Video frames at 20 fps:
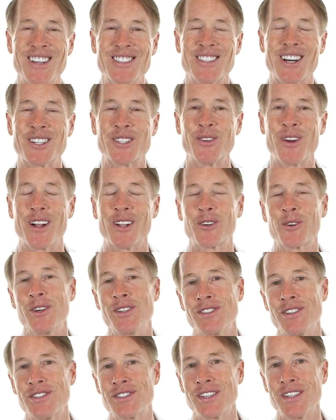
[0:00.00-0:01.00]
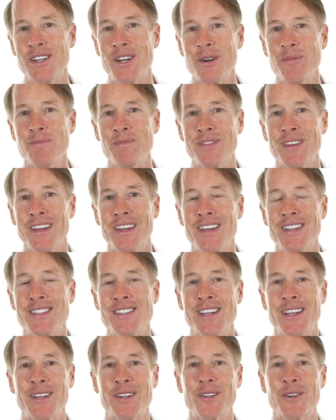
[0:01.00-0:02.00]
Dr. Alan Christianson here.
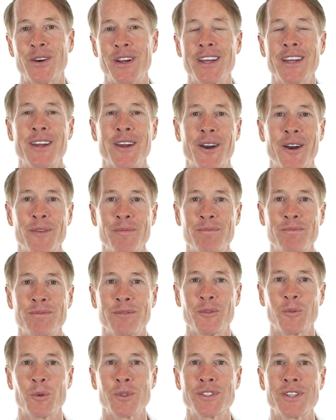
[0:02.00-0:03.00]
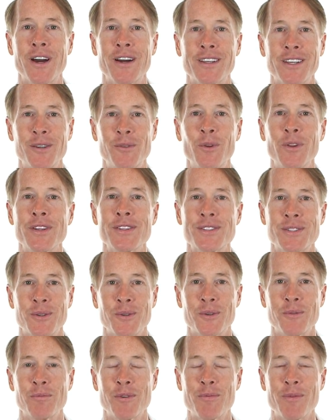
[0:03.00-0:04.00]
Take great care. We'll talk again really
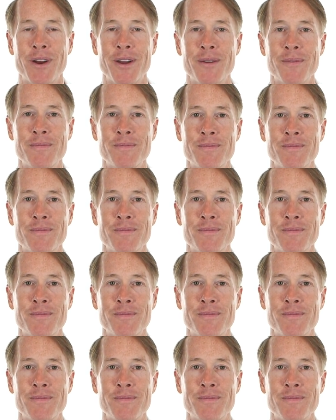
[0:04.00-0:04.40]
soon. Bye-bye.